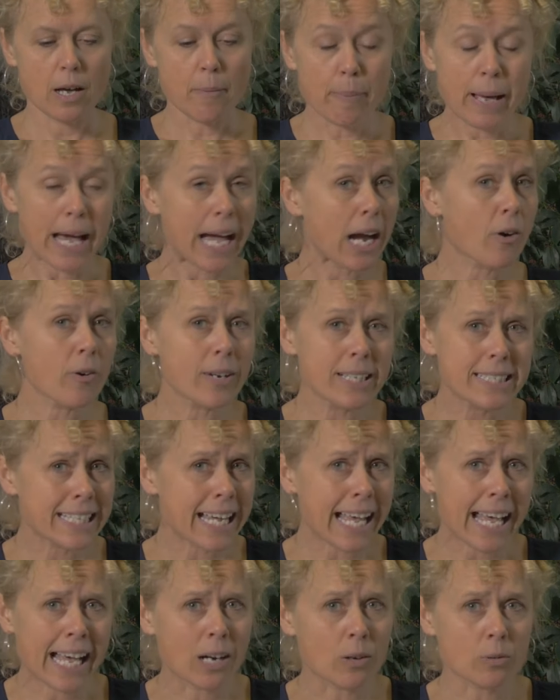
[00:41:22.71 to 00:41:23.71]
Power it
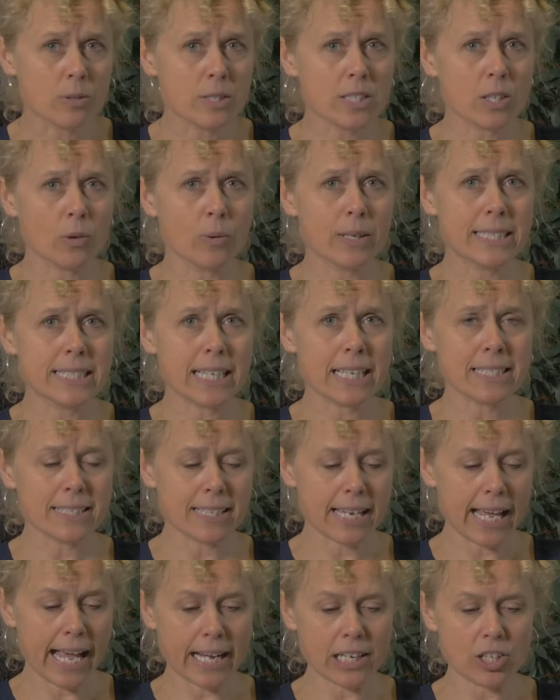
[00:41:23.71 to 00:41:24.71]
down so it
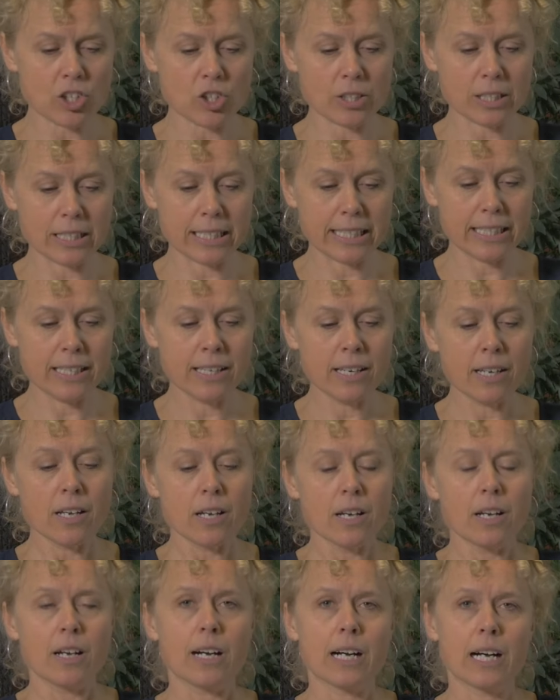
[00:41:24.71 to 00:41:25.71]
doesn't actually
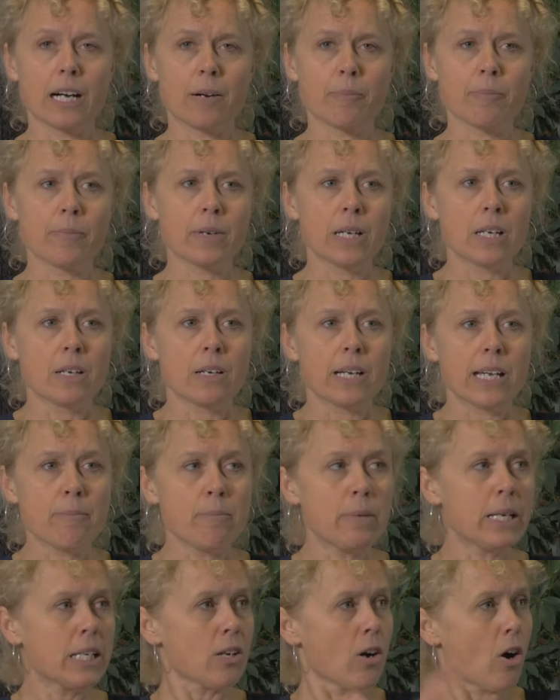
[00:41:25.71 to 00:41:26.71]

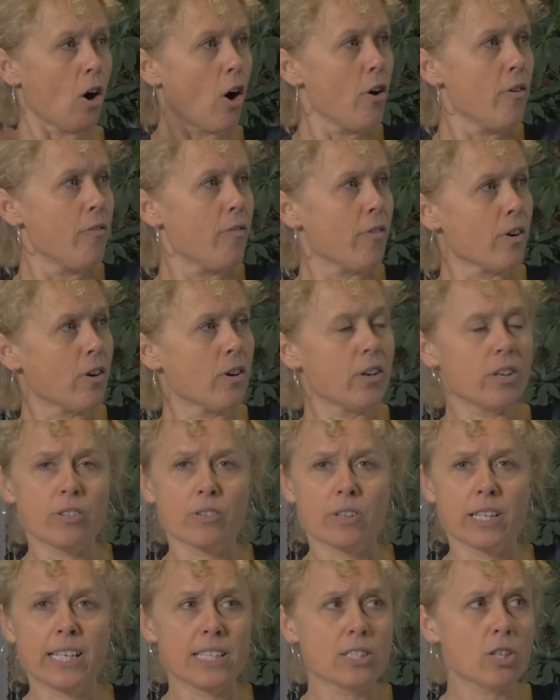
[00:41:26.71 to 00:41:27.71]
emit over
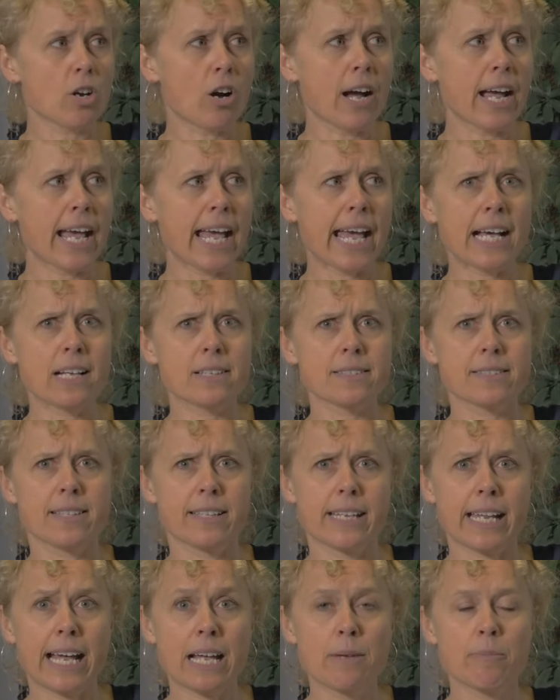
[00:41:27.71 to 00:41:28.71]
the entire house and
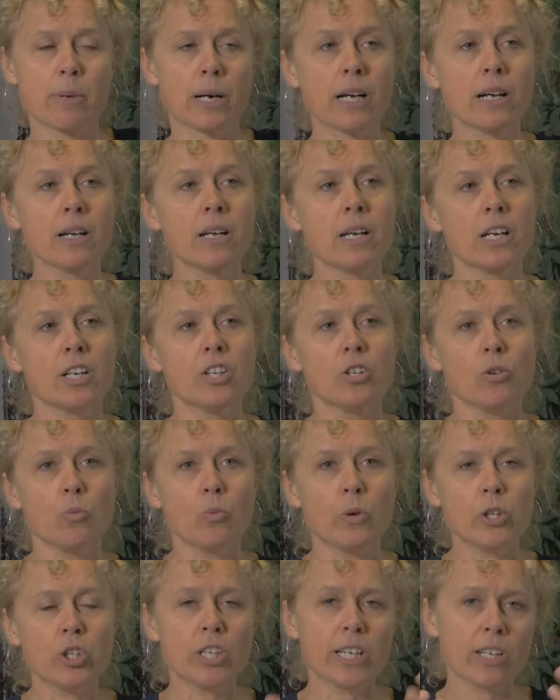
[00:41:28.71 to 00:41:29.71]
the neighbour.
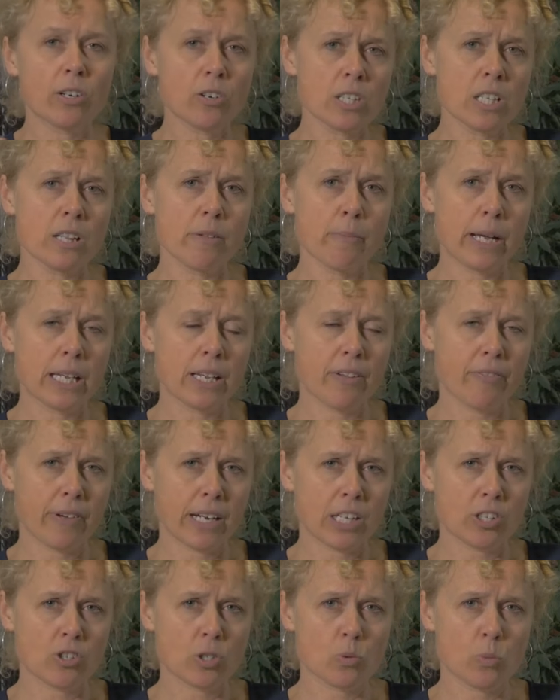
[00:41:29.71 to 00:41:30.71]
When you get onto the
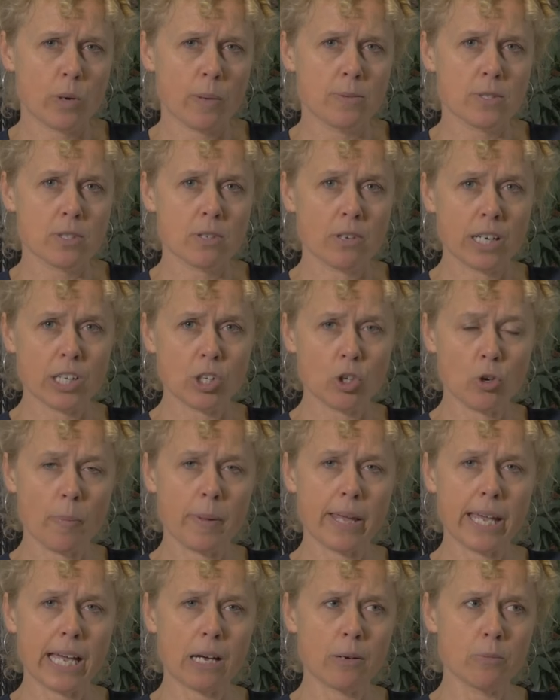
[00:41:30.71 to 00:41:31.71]
manufacturer's website, you'll
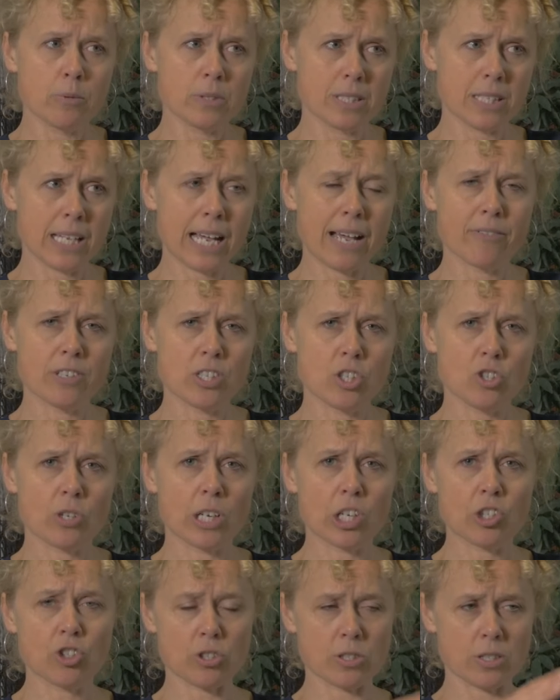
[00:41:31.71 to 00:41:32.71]
be able to have
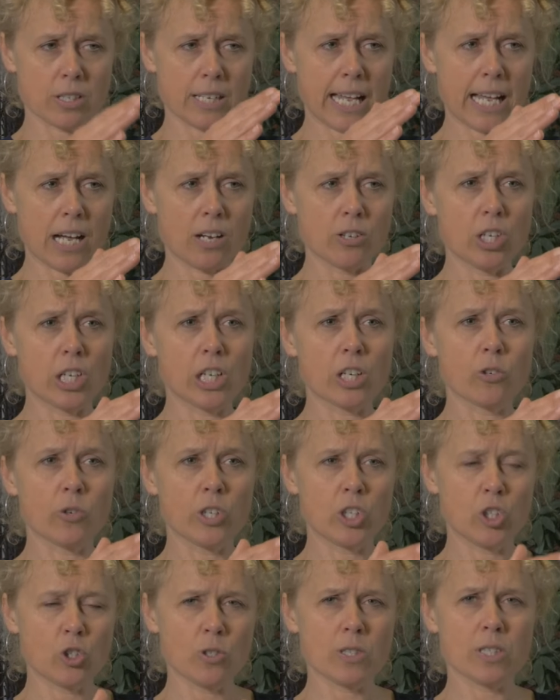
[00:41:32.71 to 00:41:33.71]
instructions on how you can
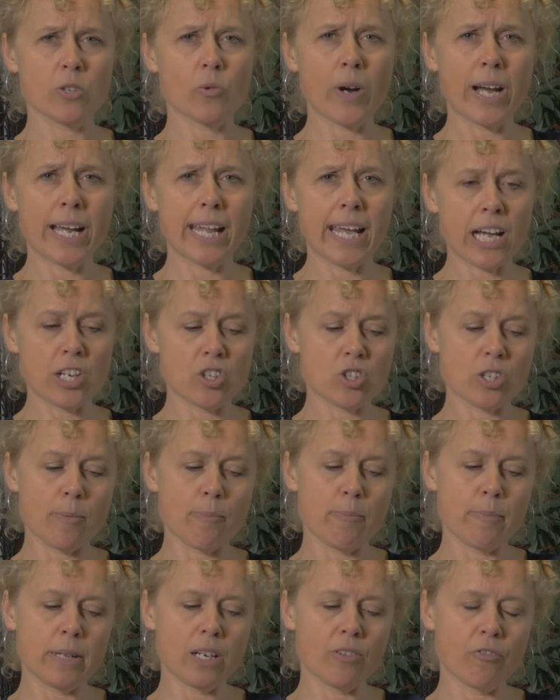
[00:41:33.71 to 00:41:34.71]
reduce the radiation
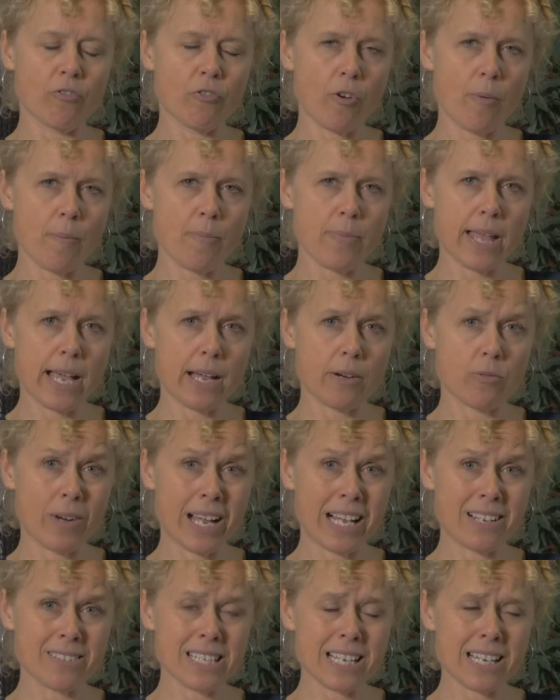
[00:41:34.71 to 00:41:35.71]
emitted from that
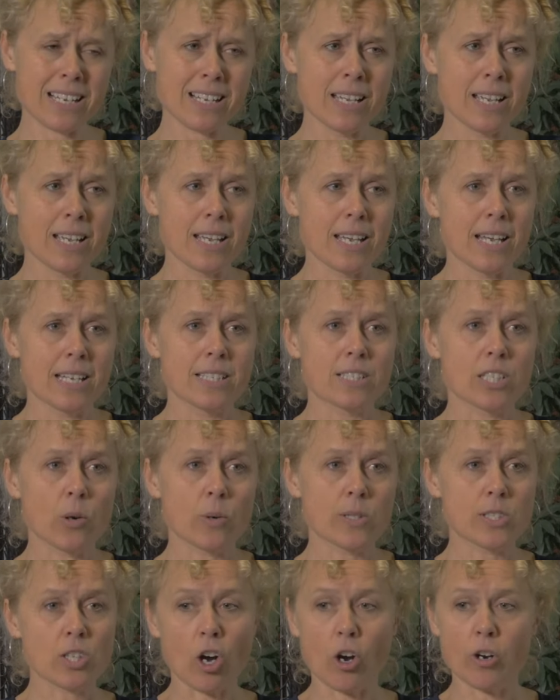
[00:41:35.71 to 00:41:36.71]
router, so
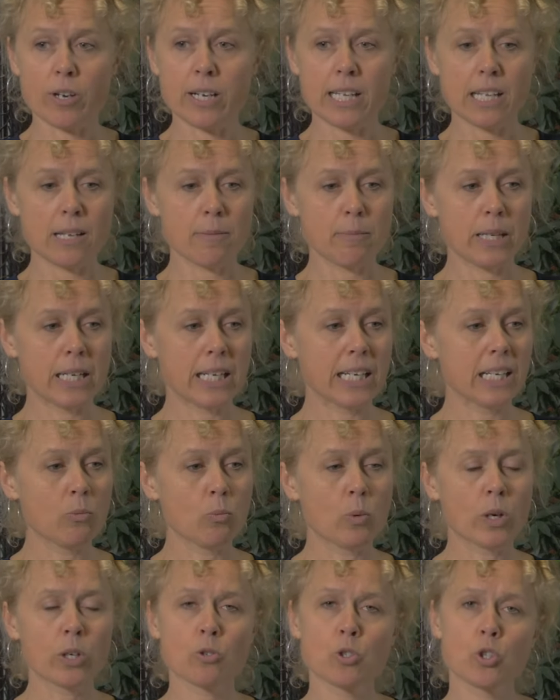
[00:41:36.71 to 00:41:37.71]
it's only emitting in
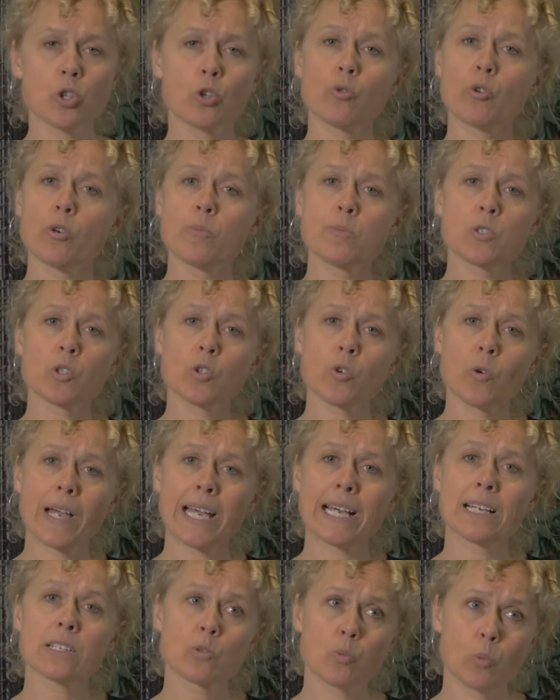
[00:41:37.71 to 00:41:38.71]
1 or 2 rooms in your
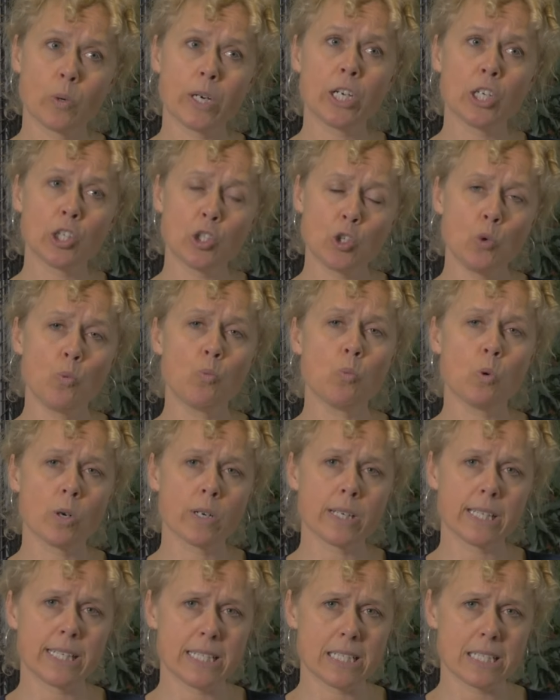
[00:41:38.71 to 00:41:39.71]
house where you
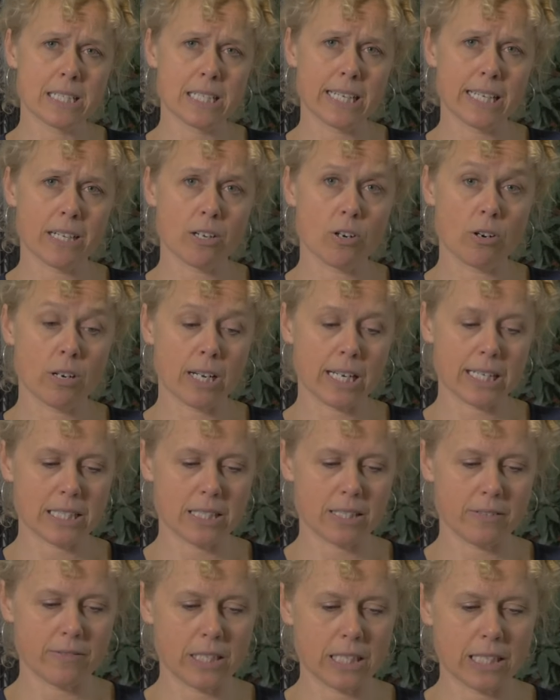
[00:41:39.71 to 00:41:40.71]
want internet
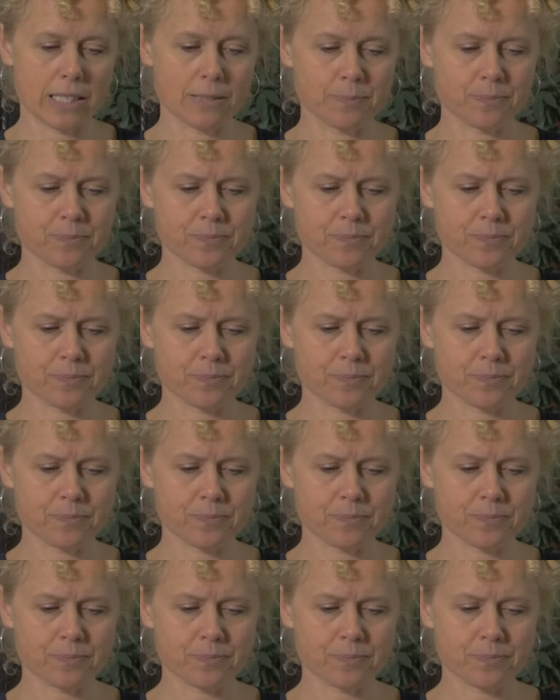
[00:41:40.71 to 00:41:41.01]
connectivity.